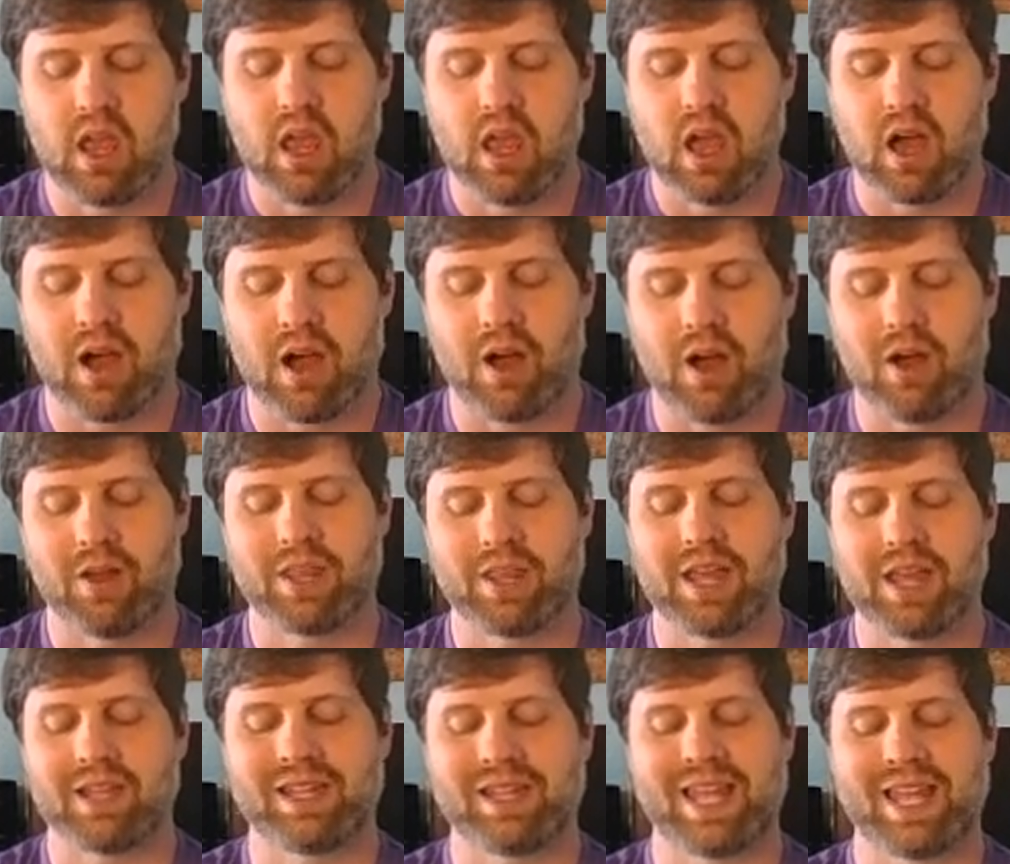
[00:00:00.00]

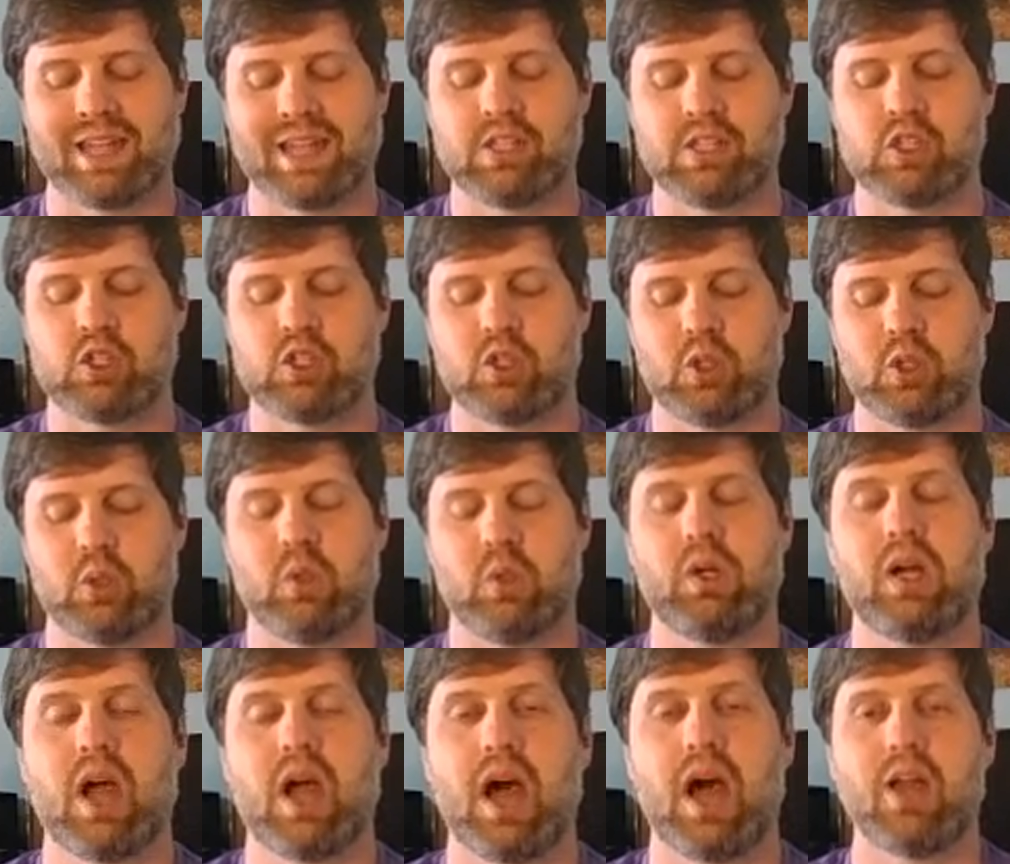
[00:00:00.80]
that led to
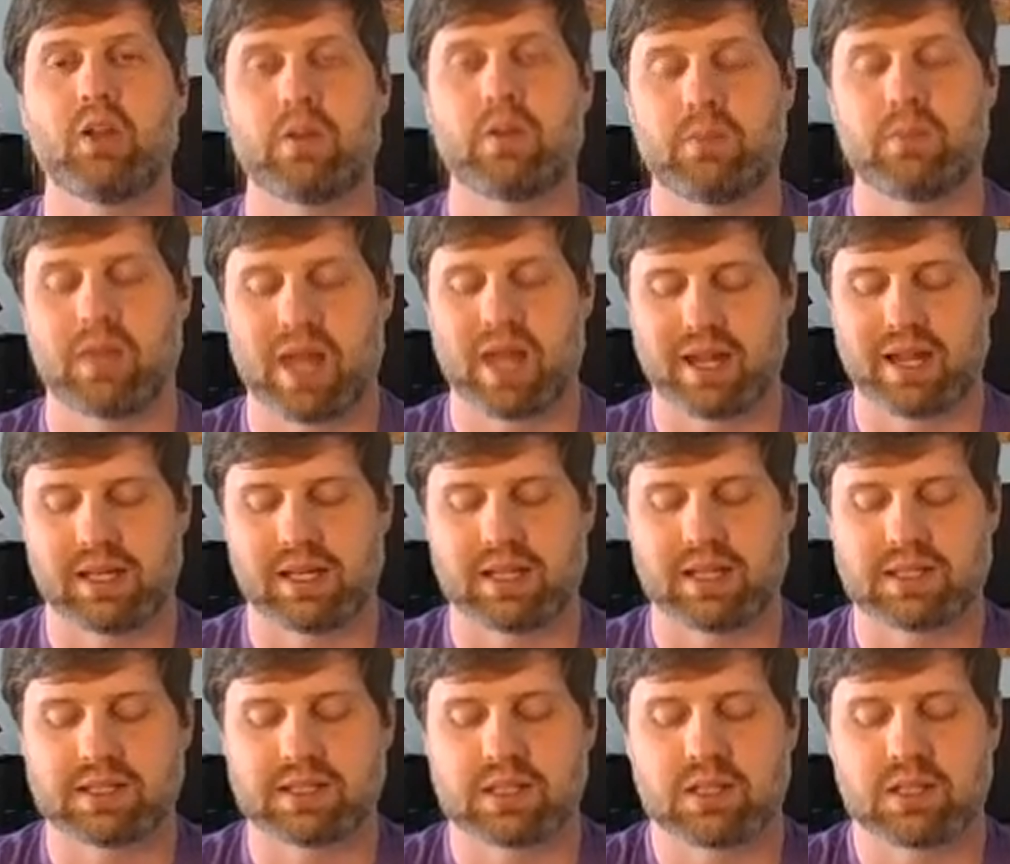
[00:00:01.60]
color blindness.